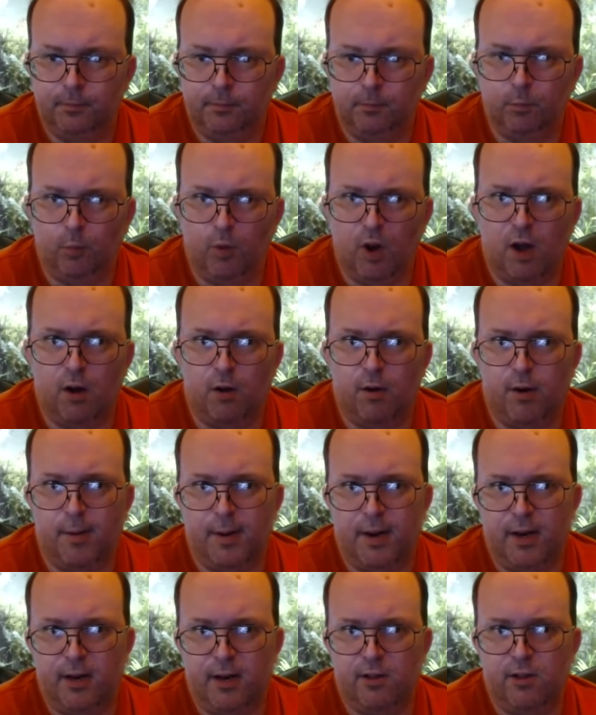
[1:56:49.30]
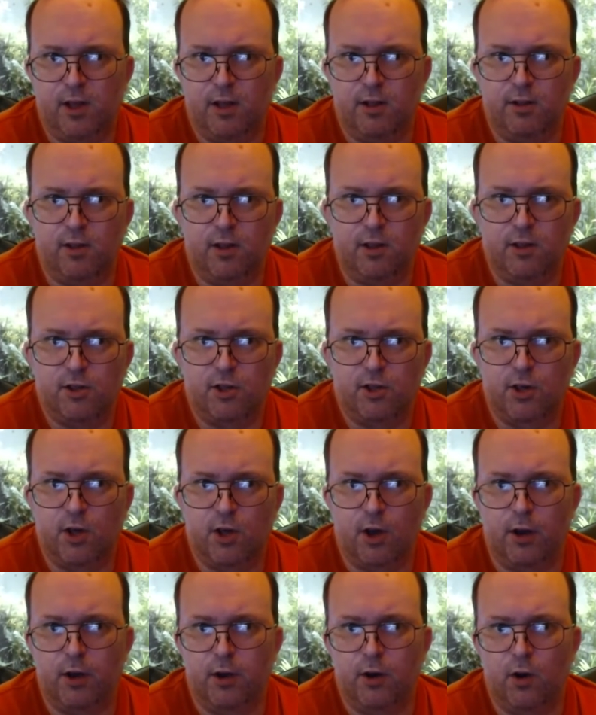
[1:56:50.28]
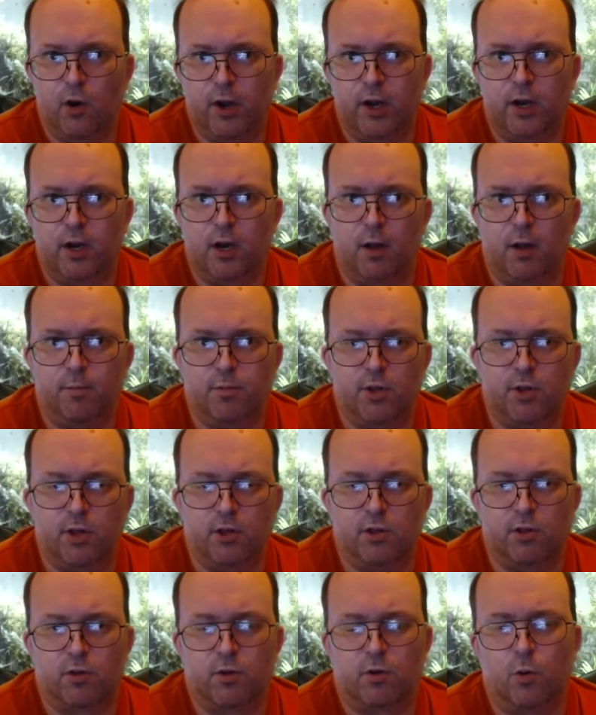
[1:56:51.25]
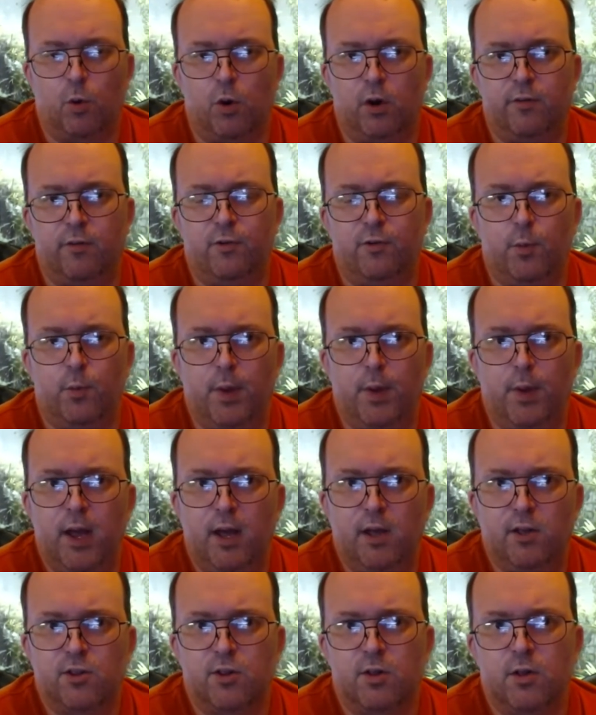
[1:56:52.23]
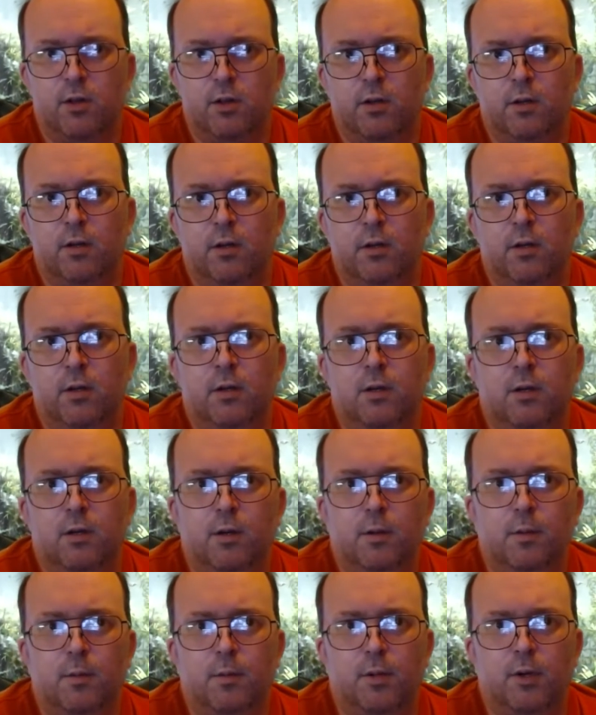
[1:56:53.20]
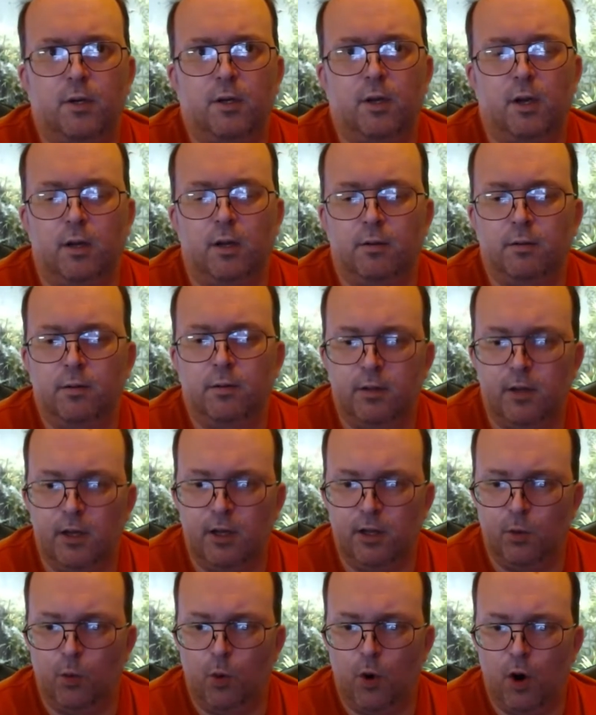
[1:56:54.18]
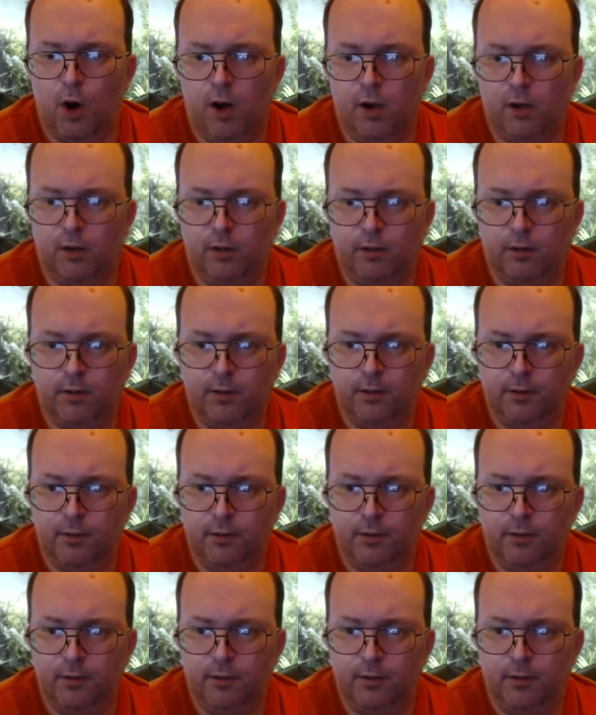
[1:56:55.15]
Well, I mean, in certain nightclubs, there's quite a few bears, but you know, in the wild,